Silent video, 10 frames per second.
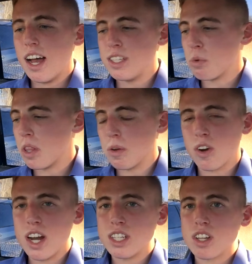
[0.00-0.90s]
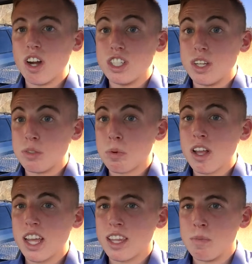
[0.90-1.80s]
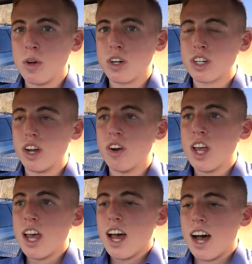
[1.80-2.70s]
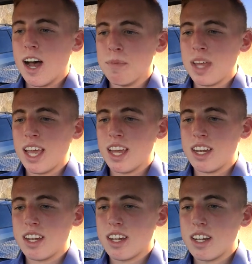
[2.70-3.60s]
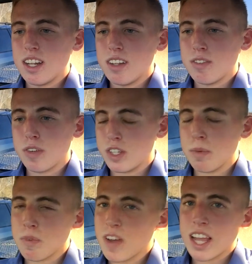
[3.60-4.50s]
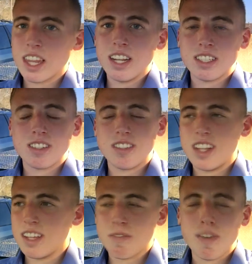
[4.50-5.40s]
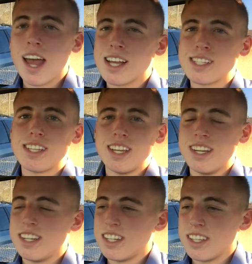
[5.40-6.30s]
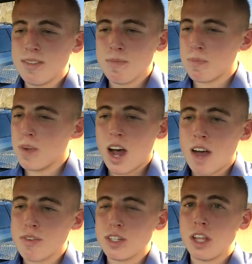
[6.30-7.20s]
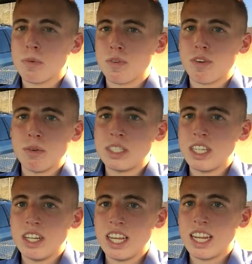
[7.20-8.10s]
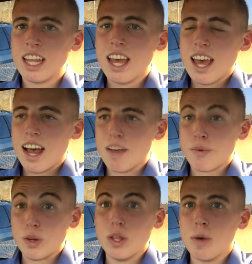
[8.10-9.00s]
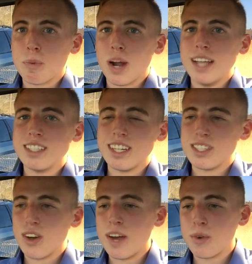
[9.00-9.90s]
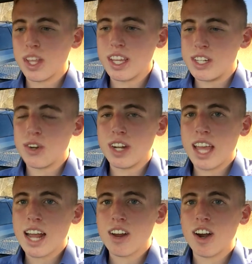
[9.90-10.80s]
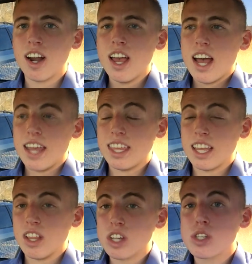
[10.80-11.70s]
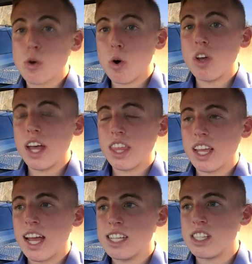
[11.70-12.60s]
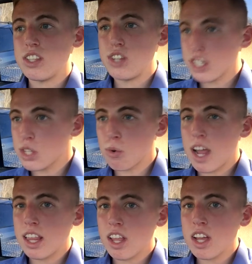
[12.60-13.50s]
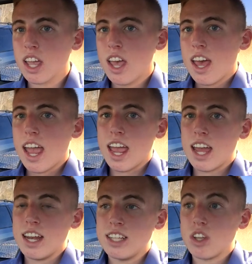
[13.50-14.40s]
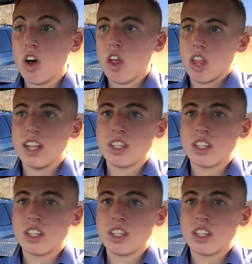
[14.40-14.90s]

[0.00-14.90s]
It's one of the greatest cars that was probably at the motor show, and for the simple fact that it's fast, it offers all the performance that you need for a low price, and so I really enjoyed that car. I think it looks cool. I think it has just the right look, and it's all